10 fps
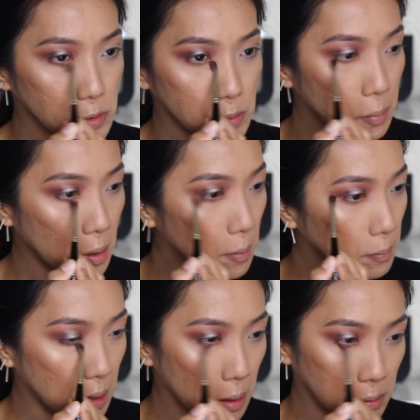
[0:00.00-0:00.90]
to
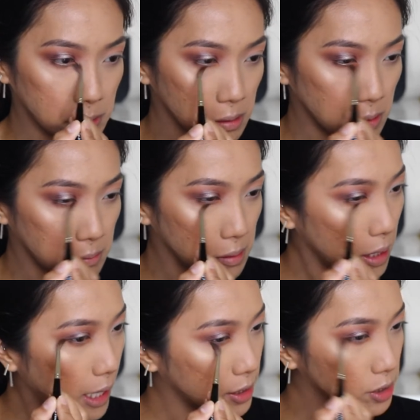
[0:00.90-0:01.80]
pop that on the lower
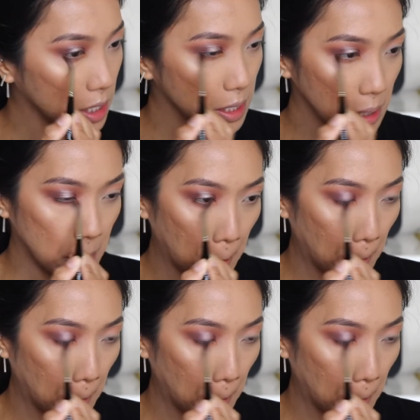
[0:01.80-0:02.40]
lash line,